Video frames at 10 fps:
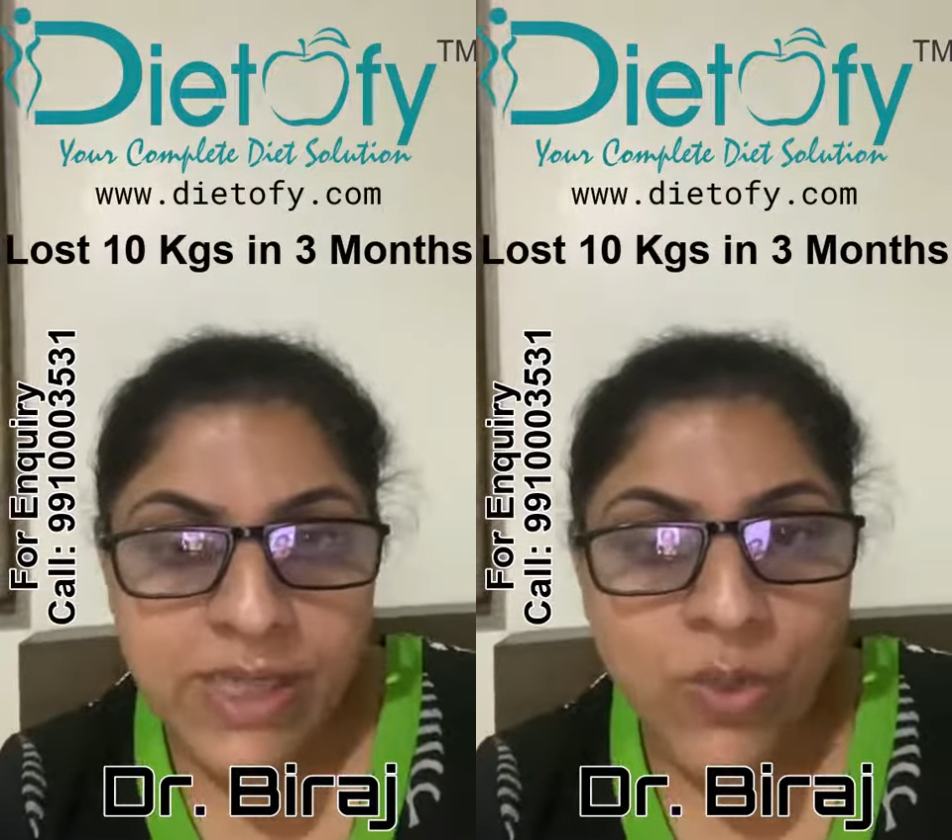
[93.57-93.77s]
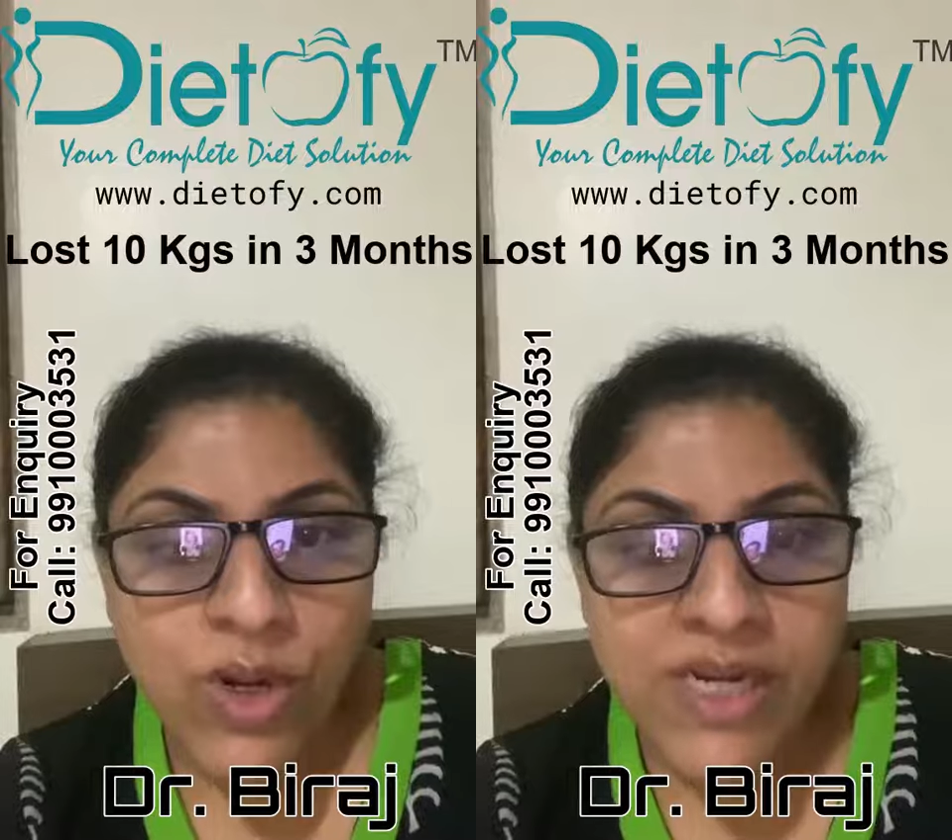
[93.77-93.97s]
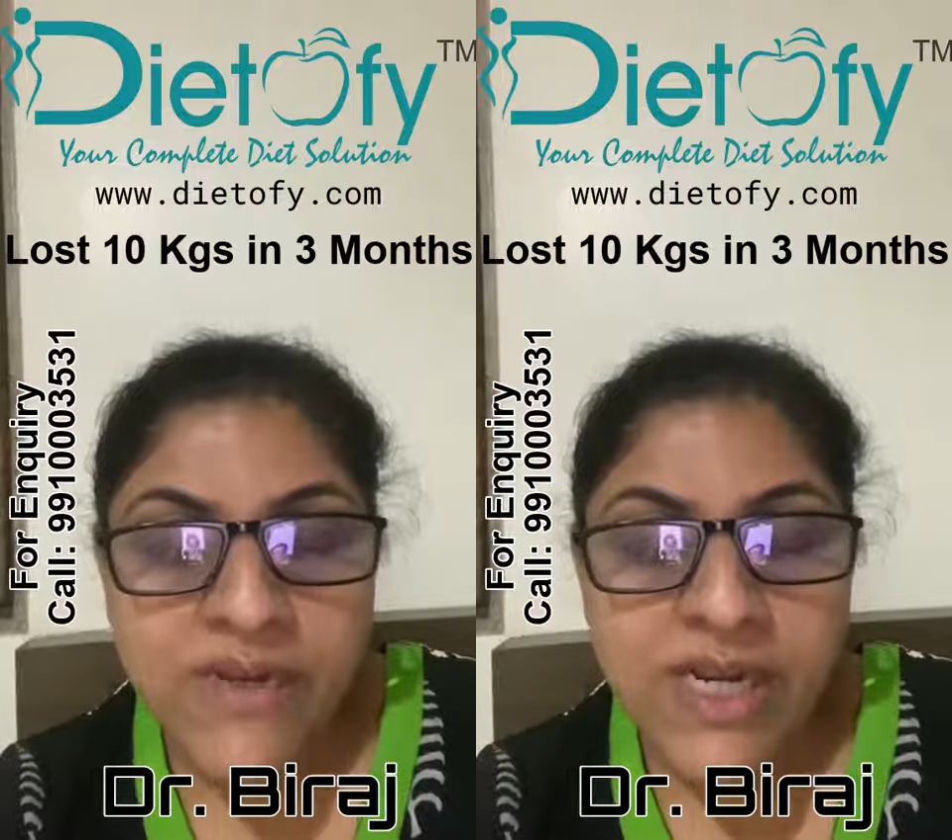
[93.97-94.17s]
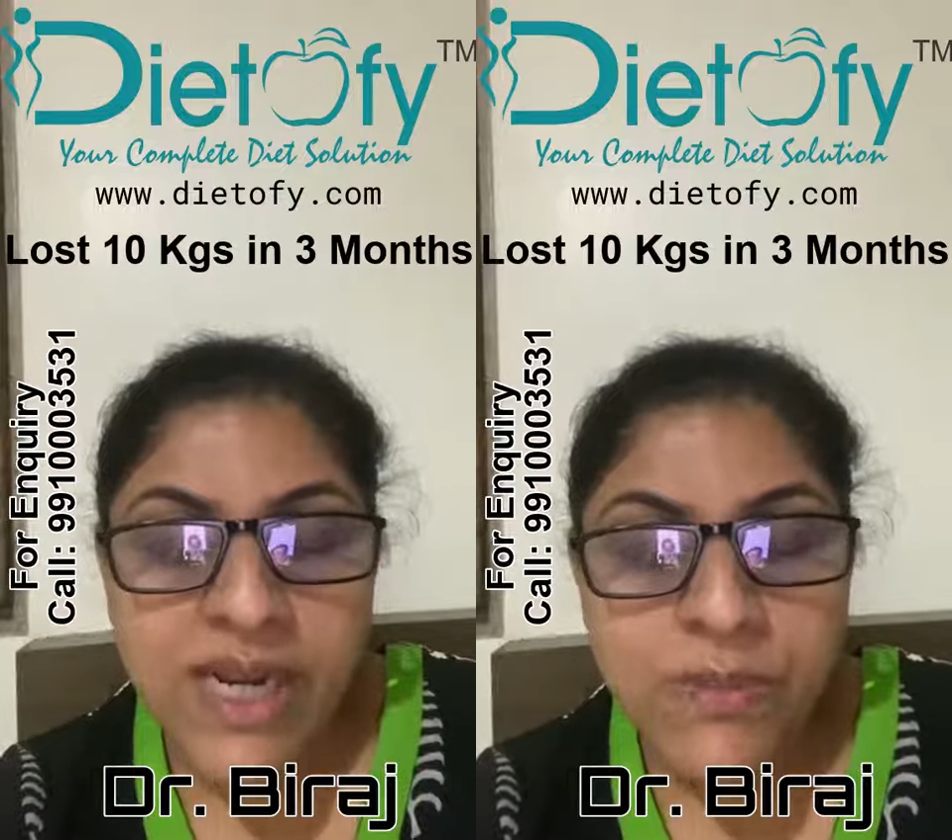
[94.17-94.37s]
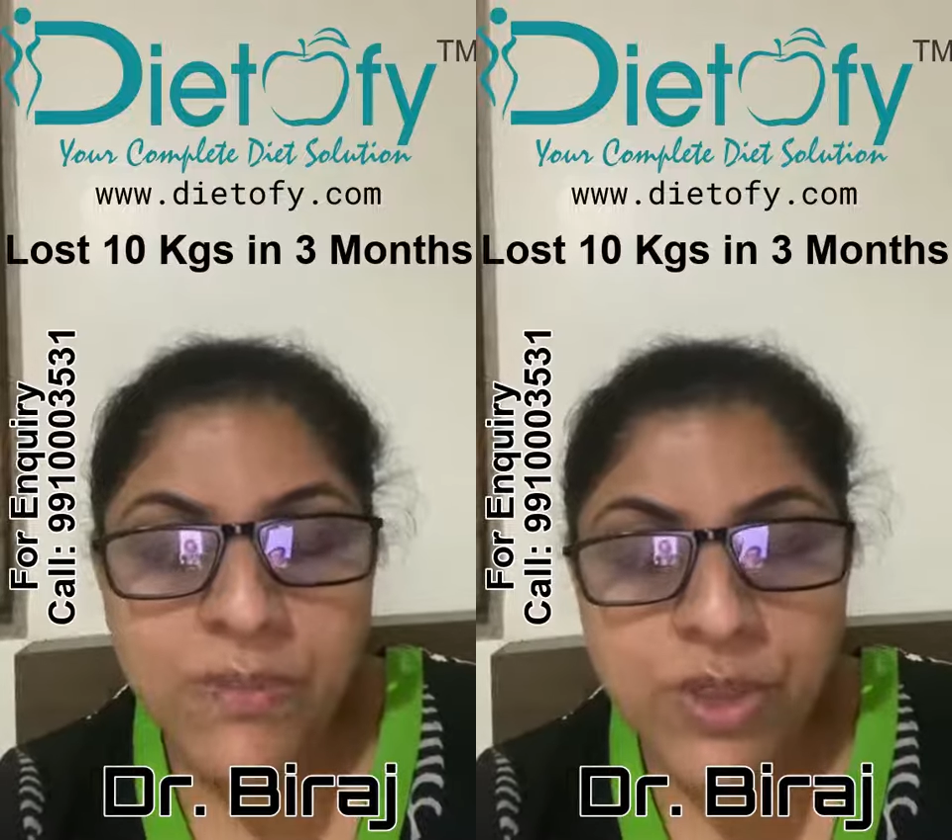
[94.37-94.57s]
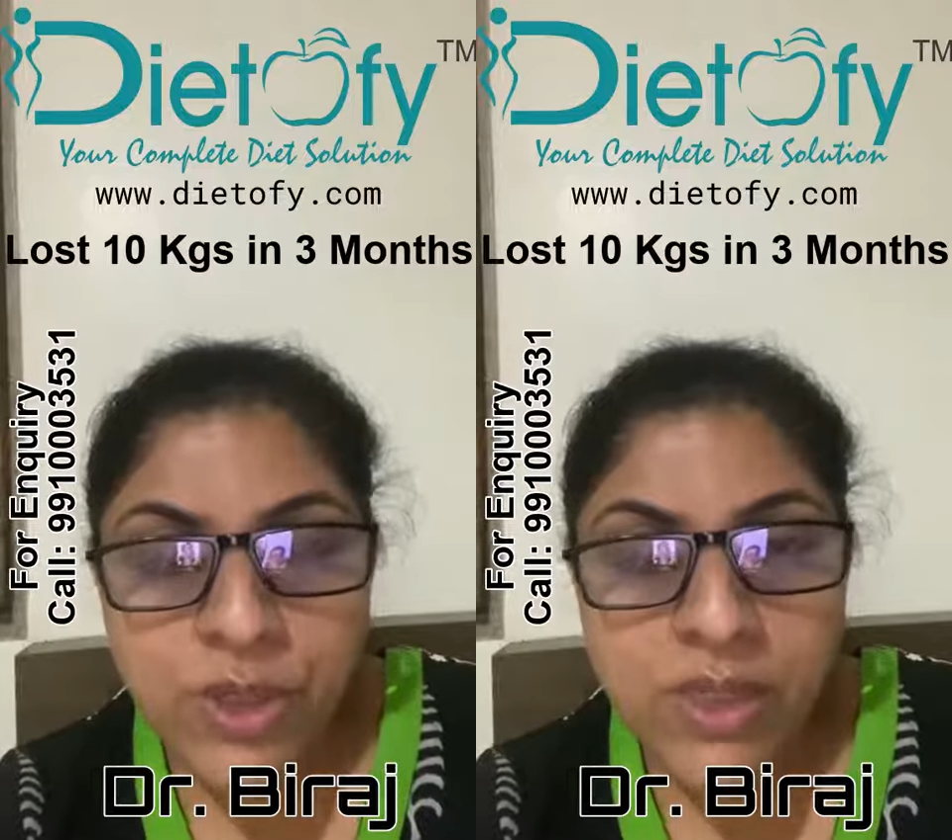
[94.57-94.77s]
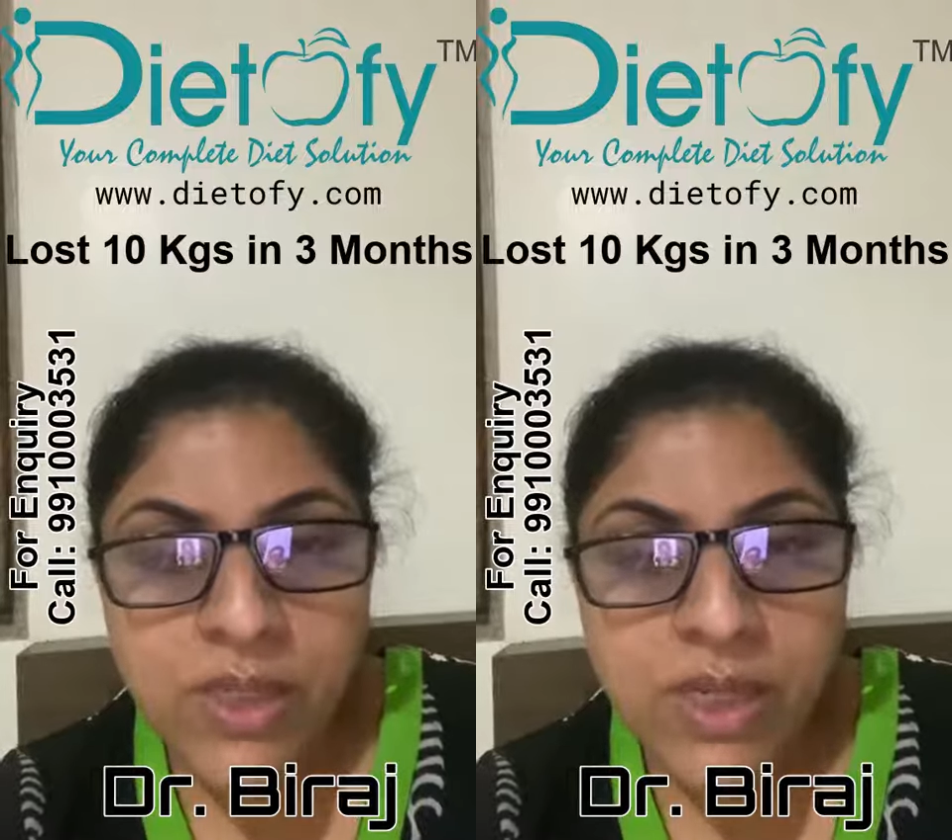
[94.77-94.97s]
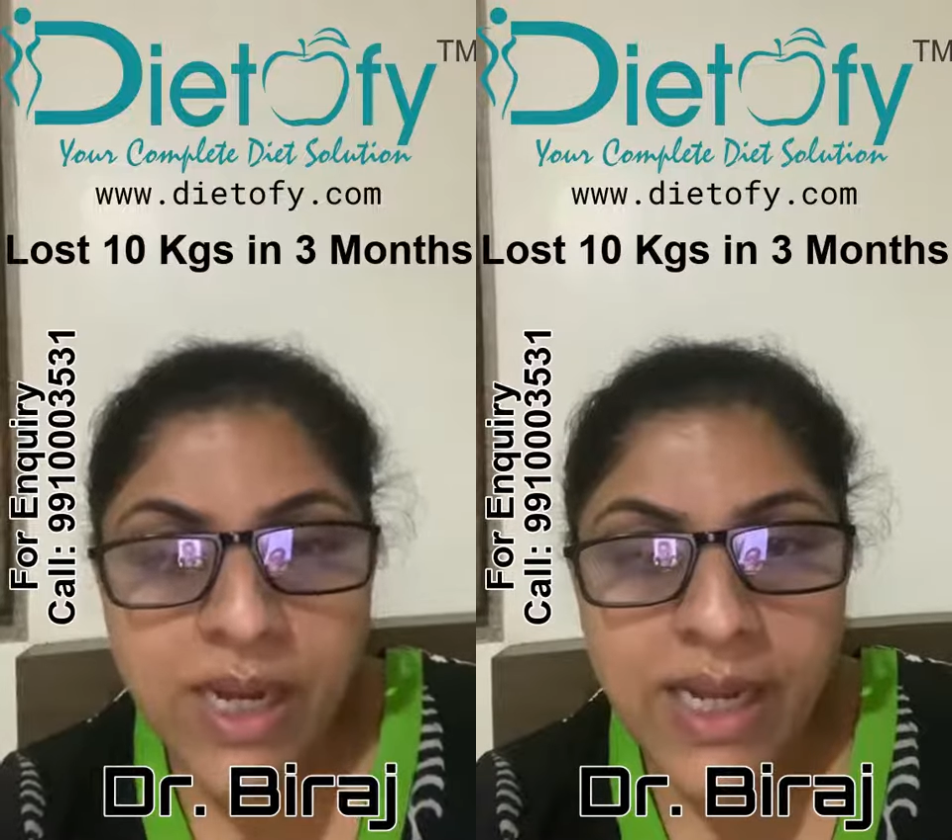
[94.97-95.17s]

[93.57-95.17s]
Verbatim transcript: and whatever i had put on